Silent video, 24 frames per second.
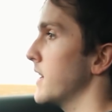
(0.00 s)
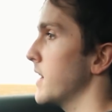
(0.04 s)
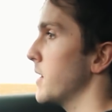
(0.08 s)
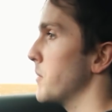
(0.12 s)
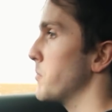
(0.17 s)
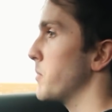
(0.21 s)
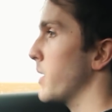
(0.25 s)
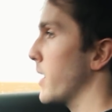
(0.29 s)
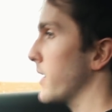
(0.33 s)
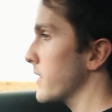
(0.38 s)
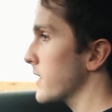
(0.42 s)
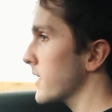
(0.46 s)

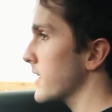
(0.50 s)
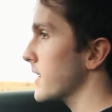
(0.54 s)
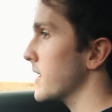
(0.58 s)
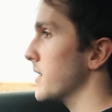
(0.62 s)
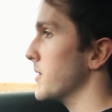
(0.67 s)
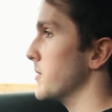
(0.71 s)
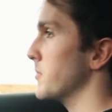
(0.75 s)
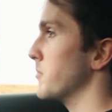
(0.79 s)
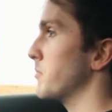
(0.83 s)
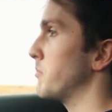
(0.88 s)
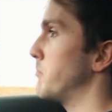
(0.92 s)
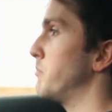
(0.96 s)
But
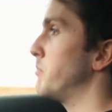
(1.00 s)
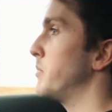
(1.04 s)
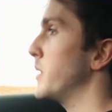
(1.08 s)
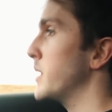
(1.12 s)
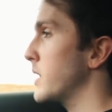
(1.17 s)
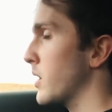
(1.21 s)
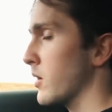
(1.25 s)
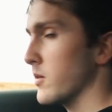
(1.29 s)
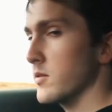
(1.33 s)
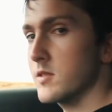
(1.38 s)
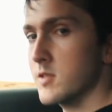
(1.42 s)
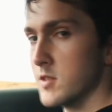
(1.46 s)

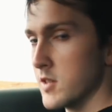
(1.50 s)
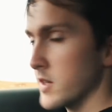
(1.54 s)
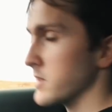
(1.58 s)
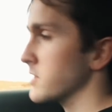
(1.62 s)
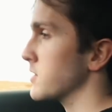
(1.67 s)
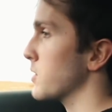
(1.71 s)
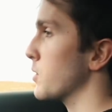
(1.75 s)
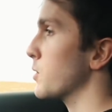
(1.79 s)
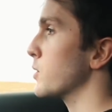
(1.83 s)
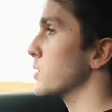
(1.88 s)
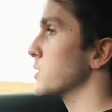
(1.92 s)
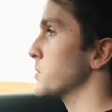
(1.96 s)
beyond just
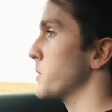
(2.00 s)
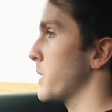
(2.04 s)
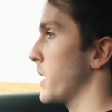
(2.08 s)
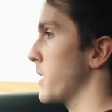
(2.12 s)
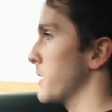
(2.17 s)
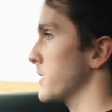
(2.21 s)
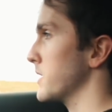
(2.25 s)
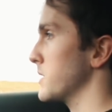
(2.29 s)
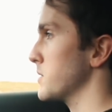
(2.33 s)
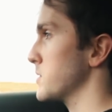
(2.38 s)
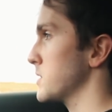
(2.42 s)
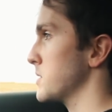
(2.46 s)
the
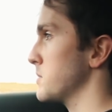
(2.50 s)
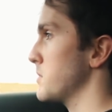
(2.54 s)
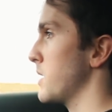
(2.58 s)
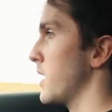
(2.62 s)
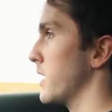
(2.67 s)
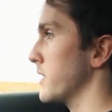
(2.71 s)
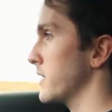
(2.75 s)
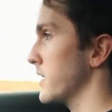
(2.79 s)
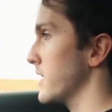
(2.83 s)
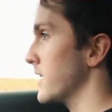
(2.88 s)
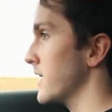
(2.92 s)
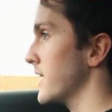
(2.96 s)
horsepower, there were some
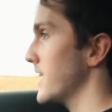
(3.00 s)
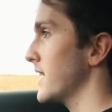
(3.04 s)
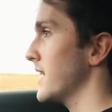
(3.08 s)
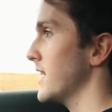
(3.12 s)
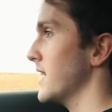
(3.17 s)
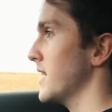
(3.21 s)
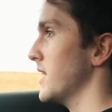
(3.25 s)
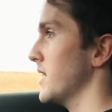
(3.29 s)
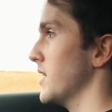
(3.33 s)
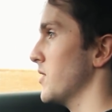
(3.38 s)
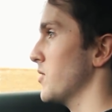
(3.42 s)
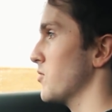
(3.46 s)
other
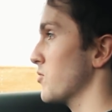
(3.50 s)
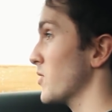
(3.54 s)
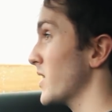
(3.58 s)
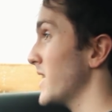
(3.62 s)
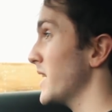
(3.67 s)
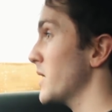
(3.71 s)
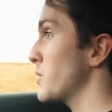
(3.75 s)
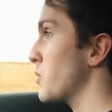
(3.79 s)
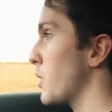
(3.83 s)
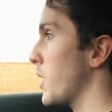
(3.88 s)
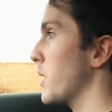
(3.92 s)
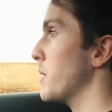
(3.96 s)

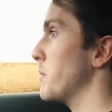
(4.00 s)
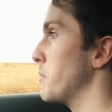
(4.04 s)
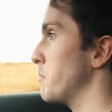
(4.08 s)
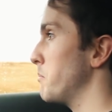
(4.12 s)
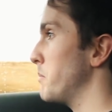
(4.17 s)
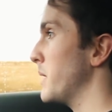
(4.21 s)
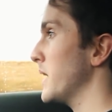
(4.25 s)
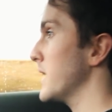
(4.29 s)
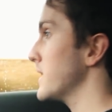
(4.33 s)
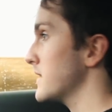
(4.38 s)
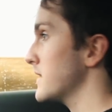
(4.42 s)
really quite big